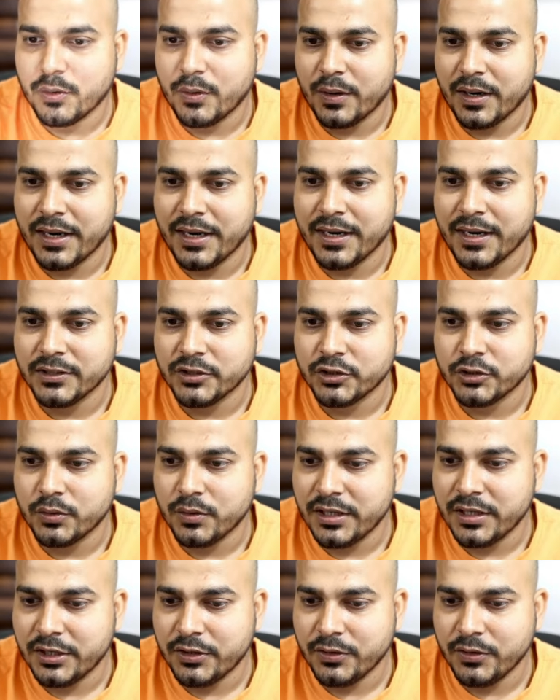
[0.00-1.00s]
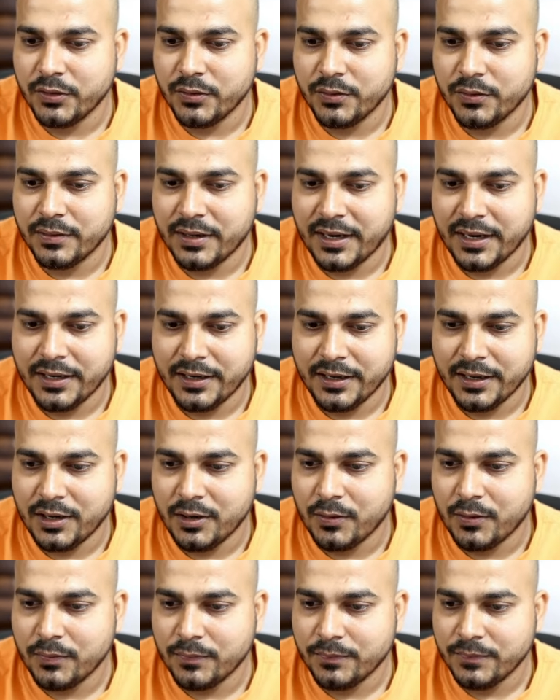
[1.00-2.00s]
go ahead and show it to you right
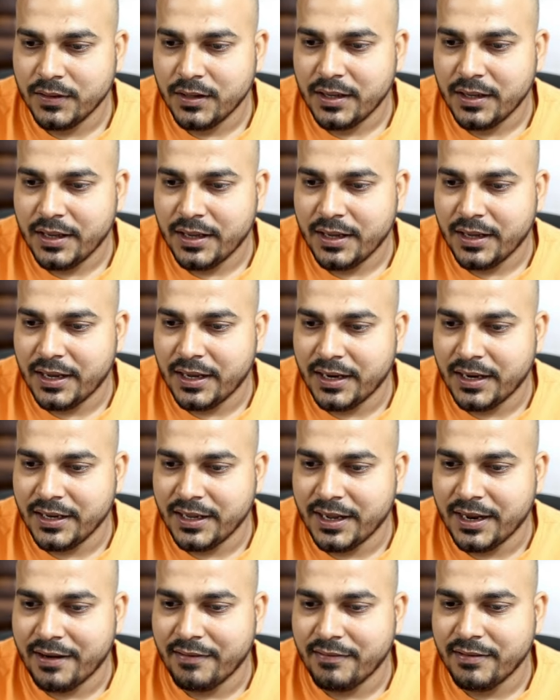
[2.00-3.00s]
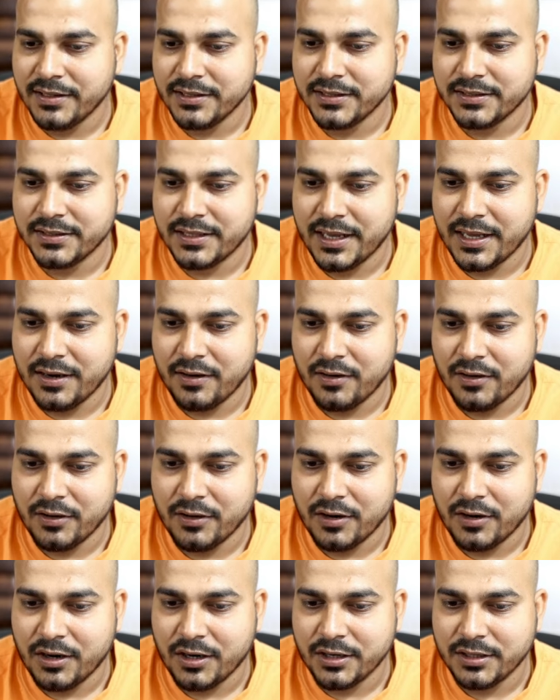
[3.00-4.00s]
now any error is there or
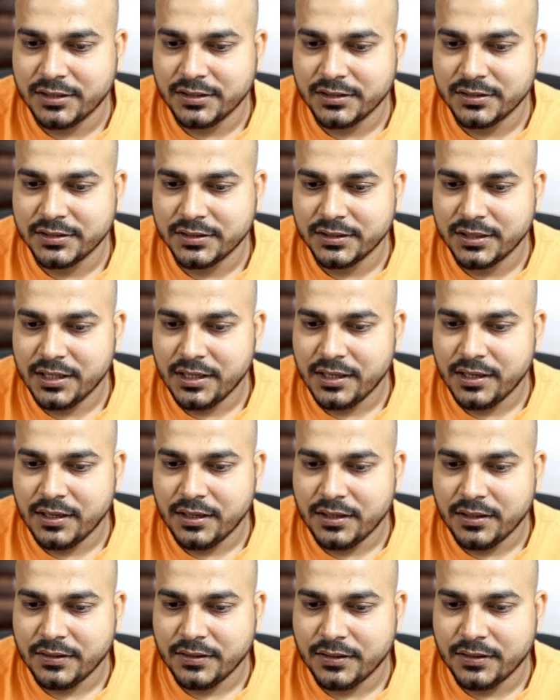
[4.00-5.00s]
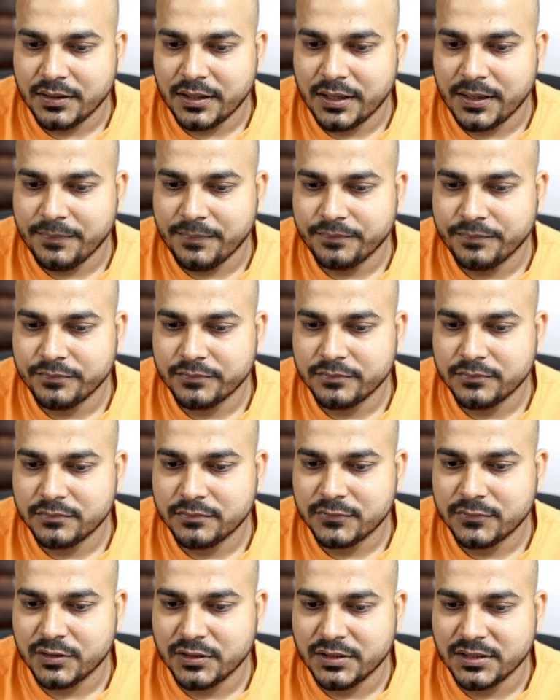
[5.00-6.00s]
not okay
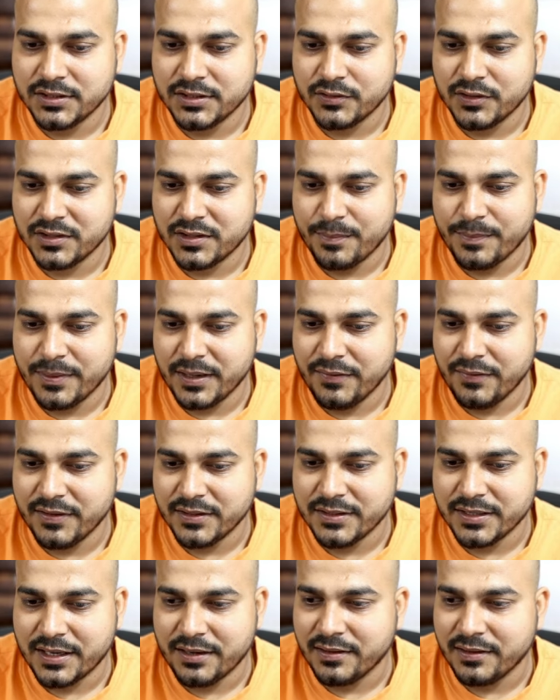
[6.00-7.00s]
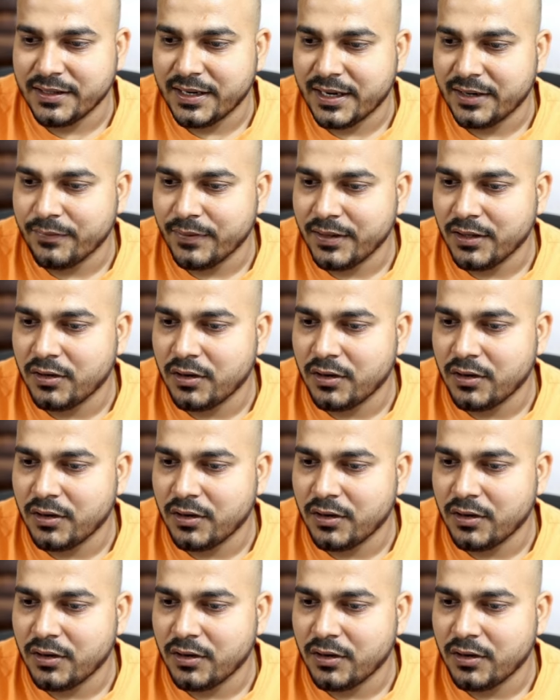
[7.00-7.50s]
so this was the previous error that we